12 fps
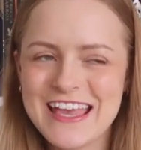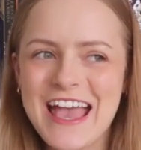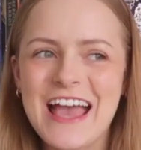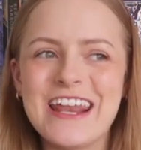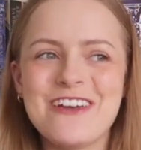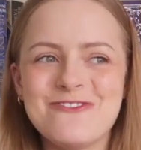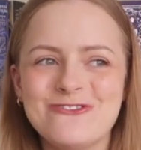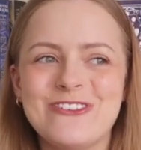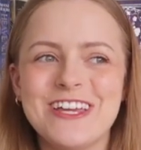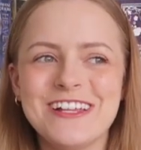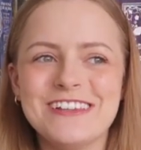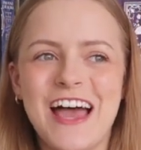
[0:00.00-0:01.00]
and I
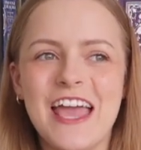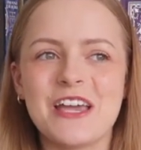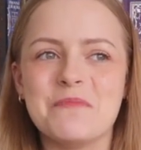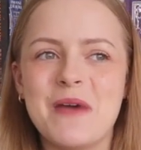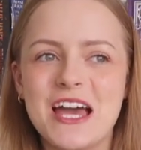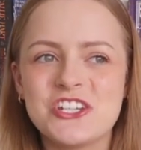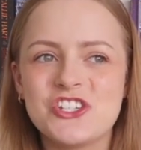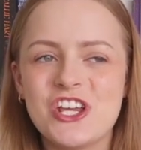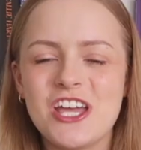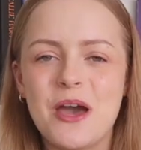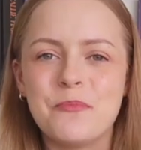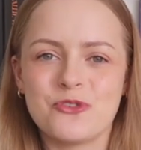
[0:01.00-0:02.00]
feel like
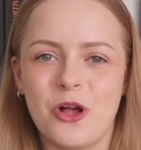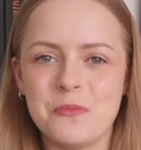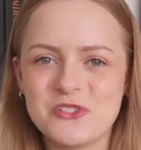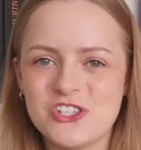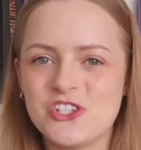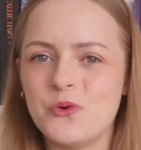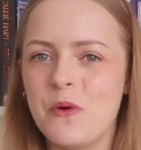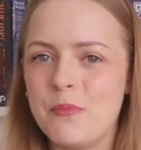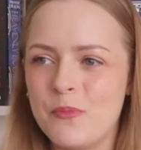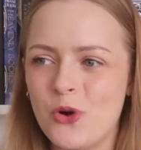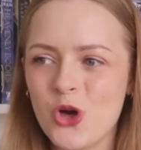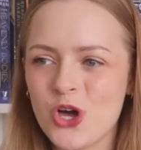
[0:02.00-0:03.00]
matching a prompt to a
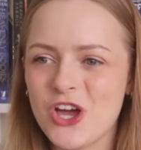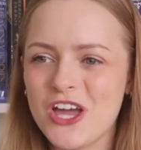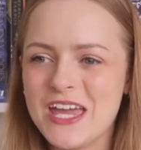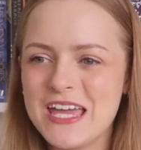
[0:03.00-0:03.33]
book